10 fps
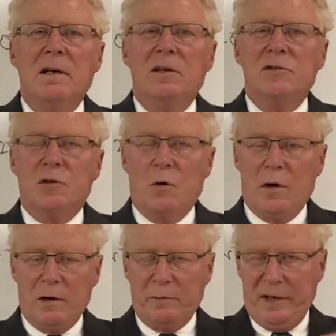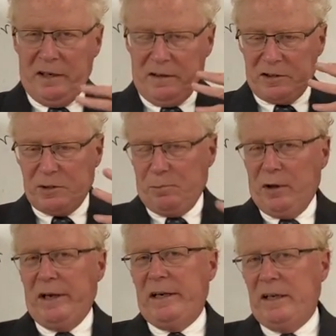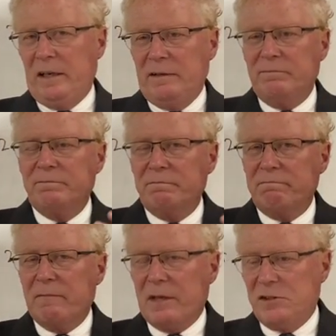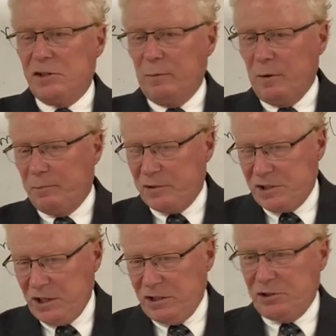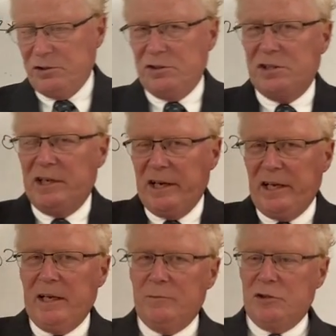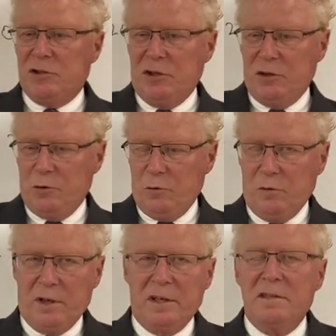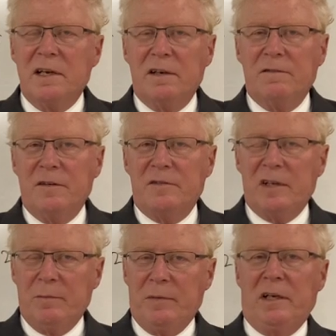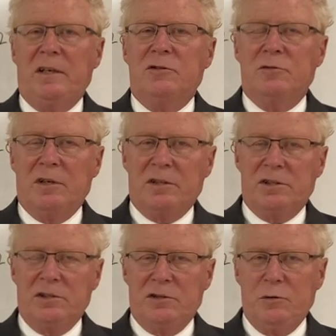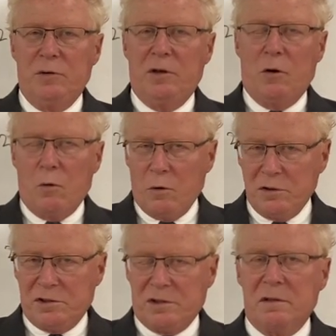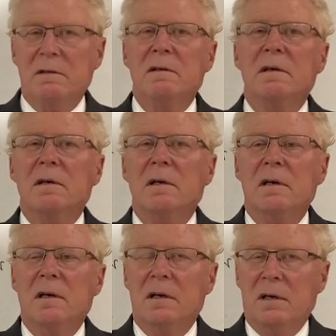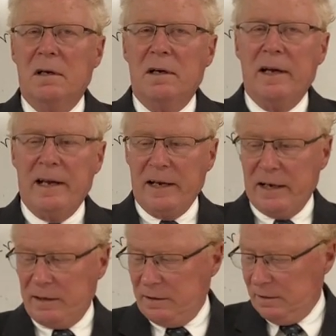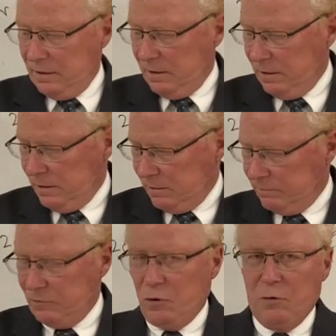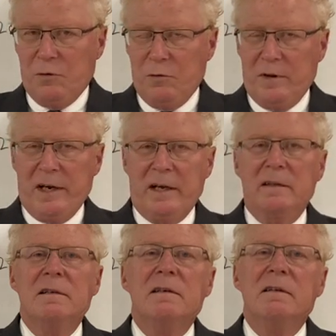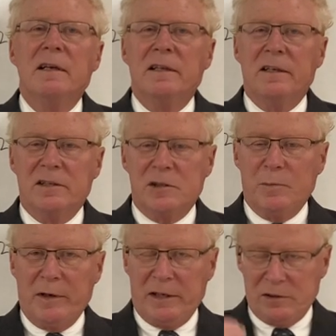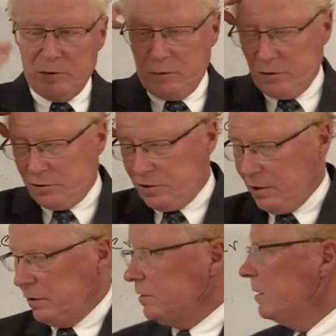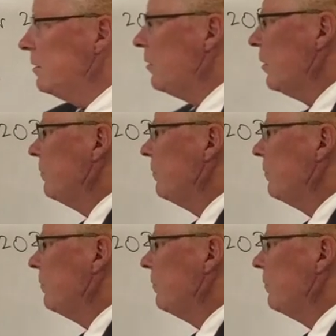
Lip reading: So I'll be explaining some of the procedures today. I'm just going to do like a 10-15 minute introduction to the course and go through that and then explain. So we'll start on